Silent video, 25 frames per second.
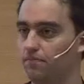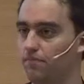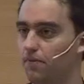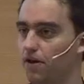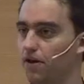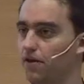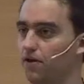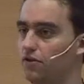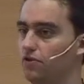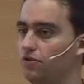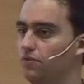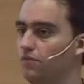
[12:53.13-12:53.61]

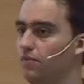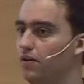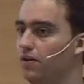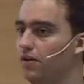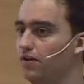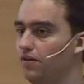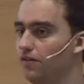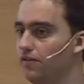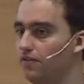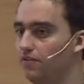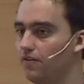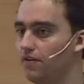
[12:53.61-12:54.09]

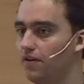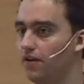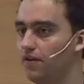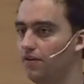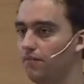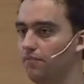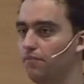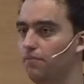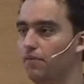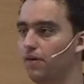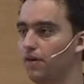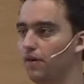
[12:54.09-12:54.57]
management is
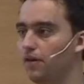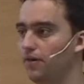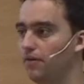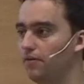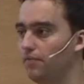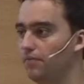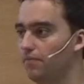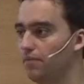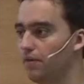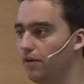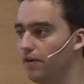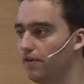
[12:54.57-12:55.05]
done by,
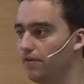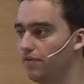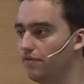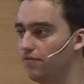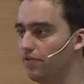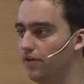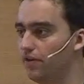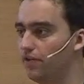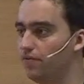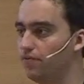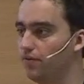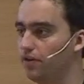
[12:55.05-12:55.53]
by the
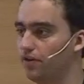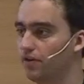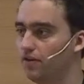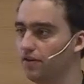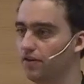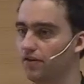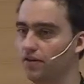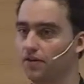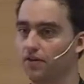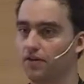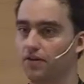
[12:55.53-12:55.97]
framework.